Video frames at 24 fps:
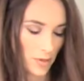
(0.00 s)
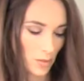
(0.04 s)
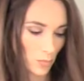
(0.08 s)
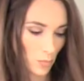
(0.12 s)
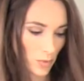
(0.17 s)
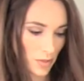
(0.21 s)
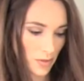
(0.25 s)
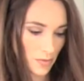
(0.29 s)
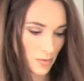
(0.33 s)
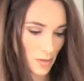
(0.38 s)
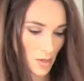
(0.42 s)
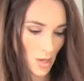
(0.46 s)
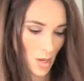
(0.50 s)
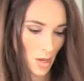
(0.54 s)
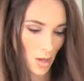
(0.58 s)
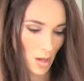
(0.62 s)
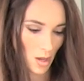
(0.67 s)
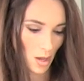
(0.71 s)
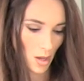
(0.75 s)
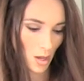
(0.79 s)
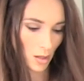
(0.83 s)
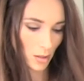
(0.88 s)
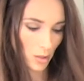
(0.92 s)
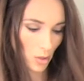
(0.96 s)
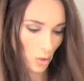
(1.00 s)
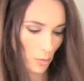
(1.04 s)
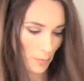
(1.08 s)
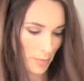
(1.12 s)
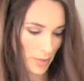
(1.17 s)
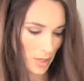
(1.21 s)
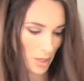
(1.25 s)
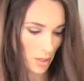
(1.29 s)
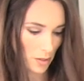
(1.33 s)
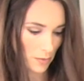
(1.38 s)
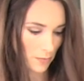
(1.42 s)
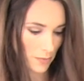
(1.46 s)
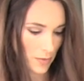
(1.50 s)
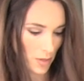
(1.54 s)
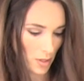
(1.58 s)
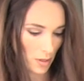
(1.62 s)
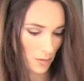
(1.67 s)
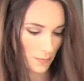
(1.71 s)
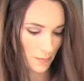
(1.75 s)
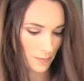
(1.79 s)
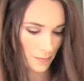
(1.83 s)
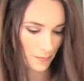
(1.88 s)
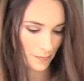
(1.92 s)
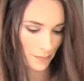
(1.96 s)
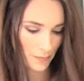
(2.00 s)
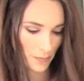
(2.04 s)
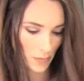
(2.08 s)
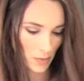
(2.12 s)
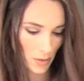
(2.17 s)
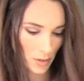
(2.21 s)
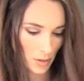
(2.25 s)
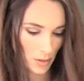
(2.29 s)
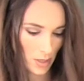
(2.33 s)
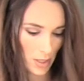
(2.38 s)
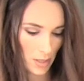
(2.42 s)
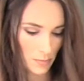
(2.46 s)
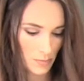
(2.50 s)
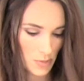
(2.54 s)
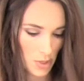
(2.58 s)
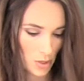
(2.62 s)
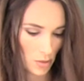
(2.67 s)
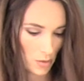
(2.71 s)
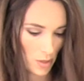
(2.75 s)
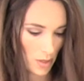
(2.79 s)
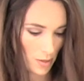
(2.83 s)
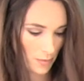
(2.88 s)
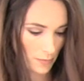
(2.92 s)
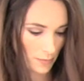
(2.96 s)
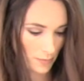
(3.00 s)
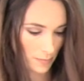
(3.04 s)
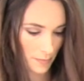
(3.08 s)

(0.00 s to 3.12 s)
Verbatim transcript: it with a little bit of the lip to it.